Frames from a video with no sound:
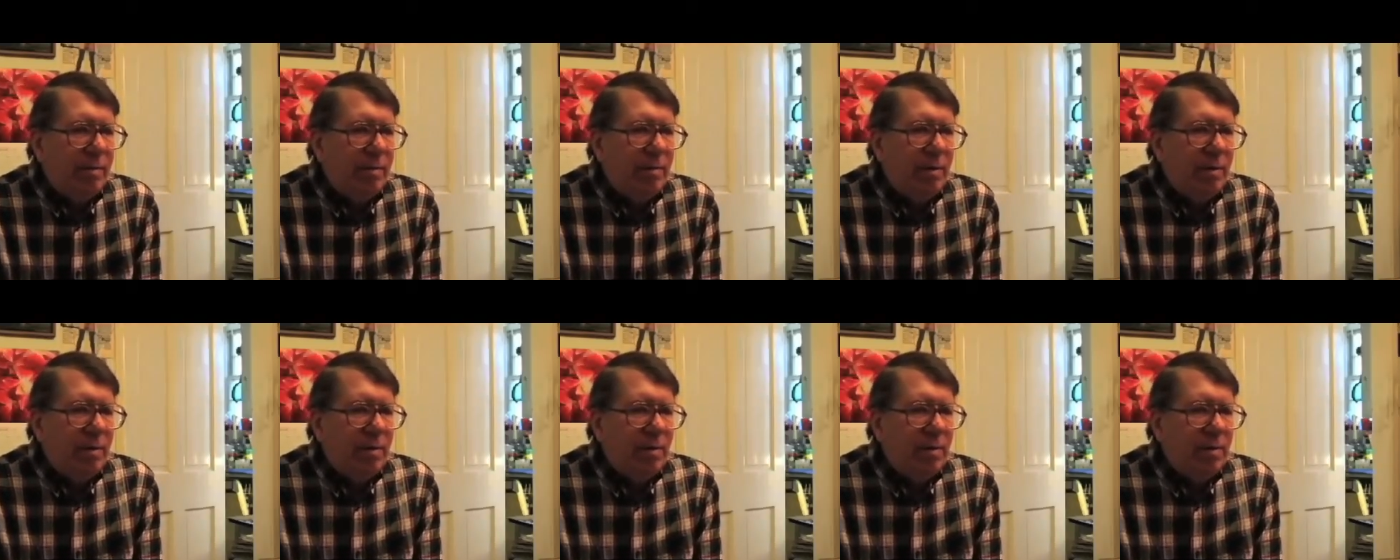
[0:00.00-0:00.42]

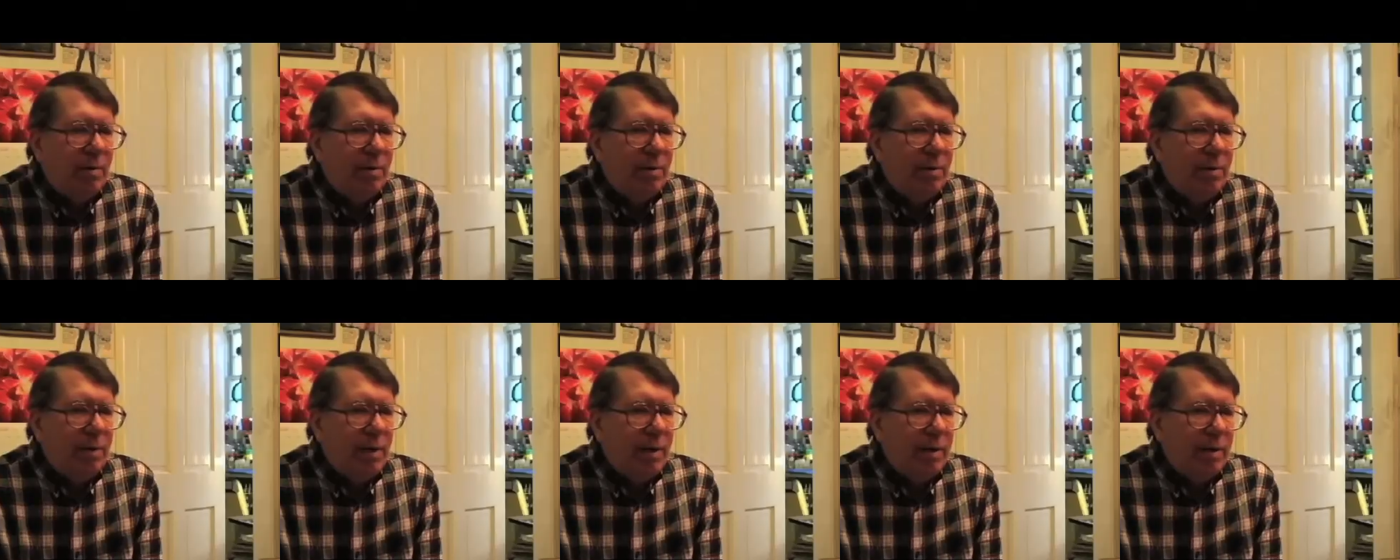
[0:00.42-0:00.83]
Nothing
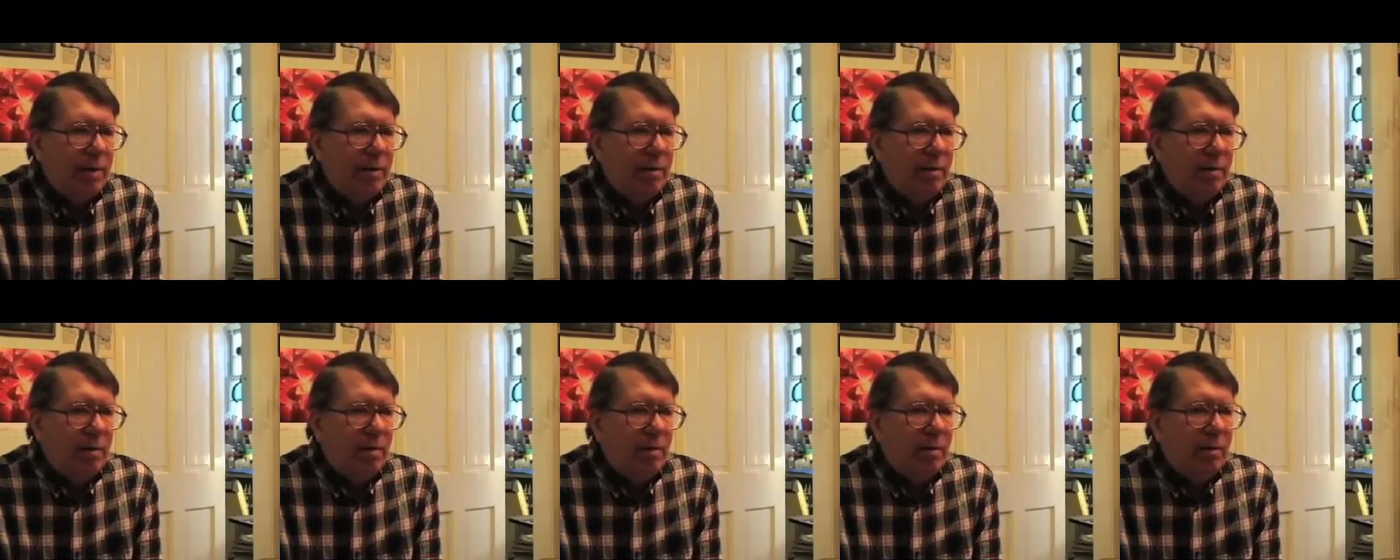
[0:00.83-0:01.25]
was
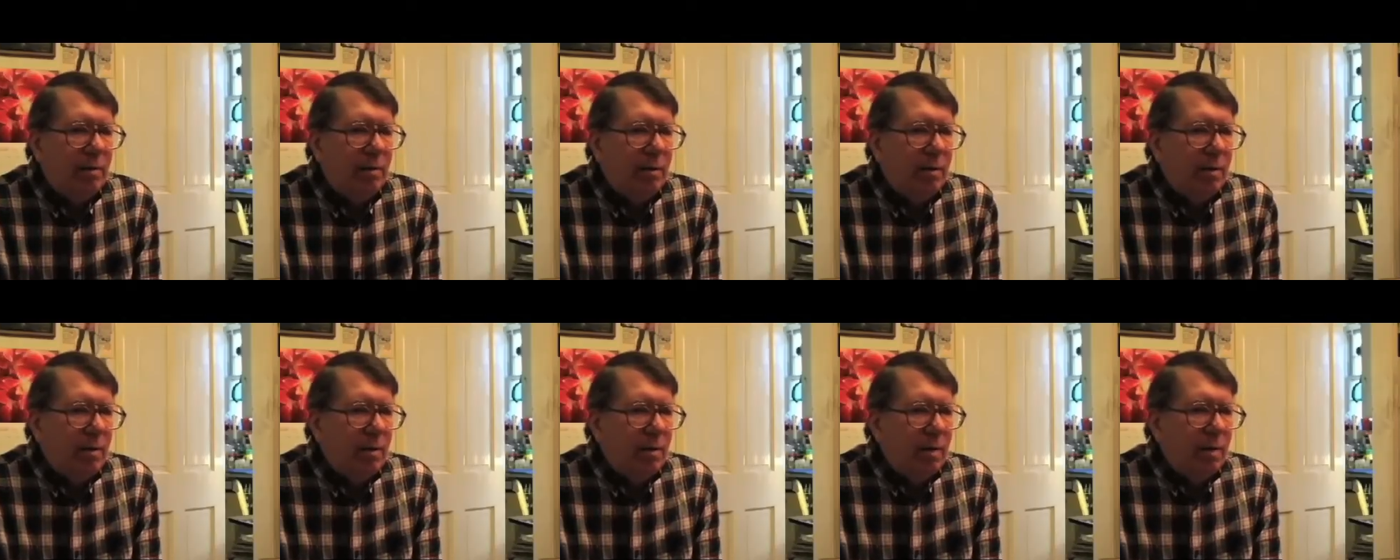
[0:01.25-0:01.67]
set, and
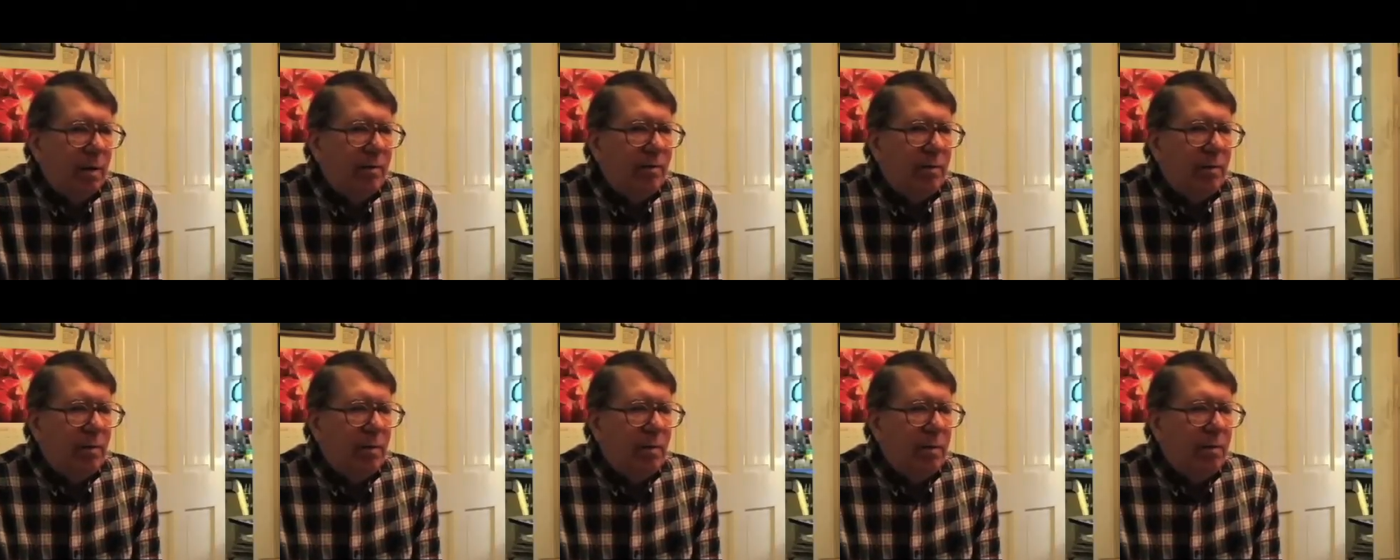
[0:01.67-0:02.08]

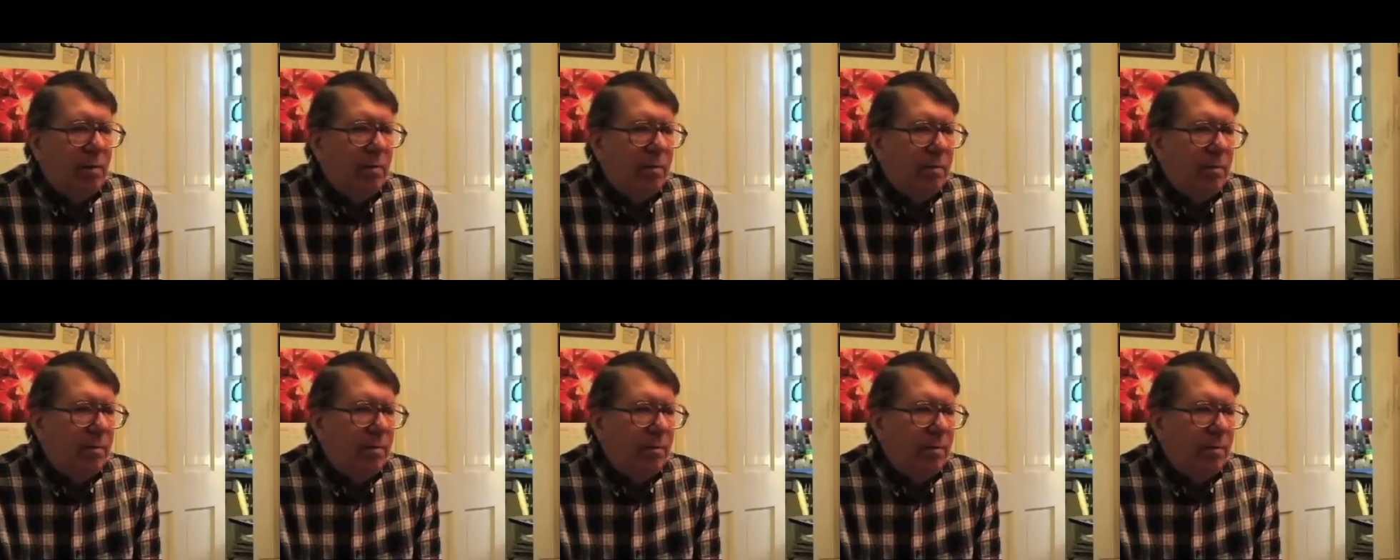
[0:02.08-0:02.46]
even the